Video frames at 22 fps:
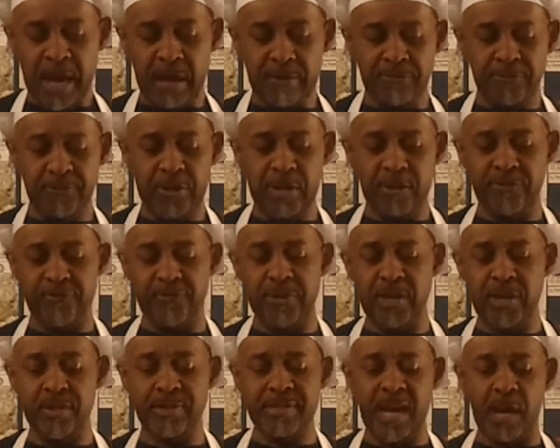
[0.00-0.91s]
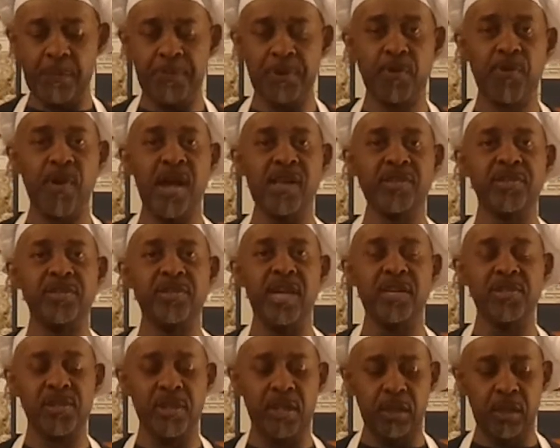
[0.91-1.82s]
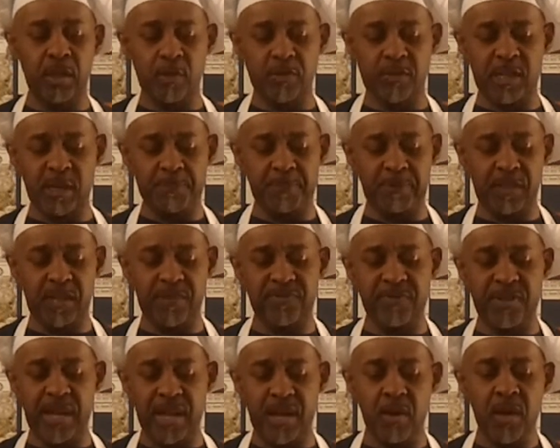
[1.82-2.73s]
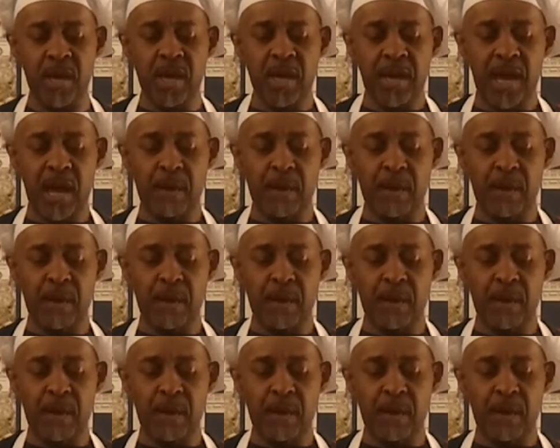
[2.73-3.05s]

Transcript: I'm free of fear, doubt, procrastination, and low self-belief now.